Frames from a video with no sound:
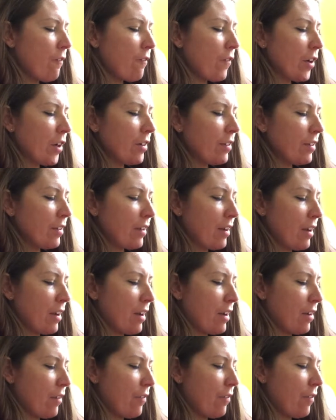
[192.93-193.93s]
first
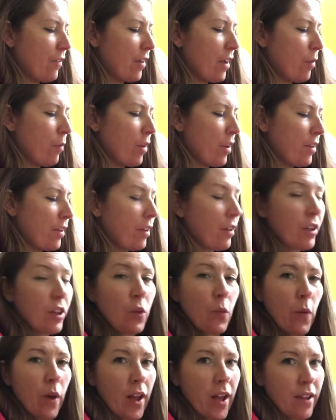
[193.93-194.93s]
off, I want to tell
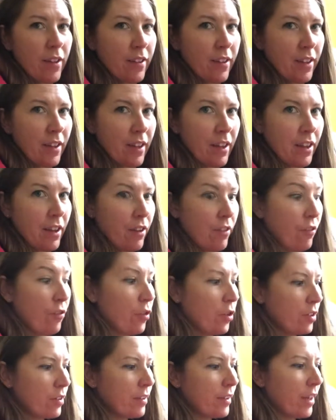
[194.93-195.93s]
you what I did
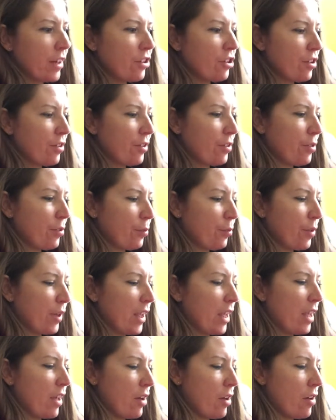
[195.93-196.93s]
for section
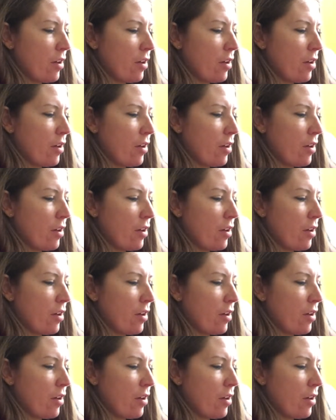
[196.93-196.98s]
three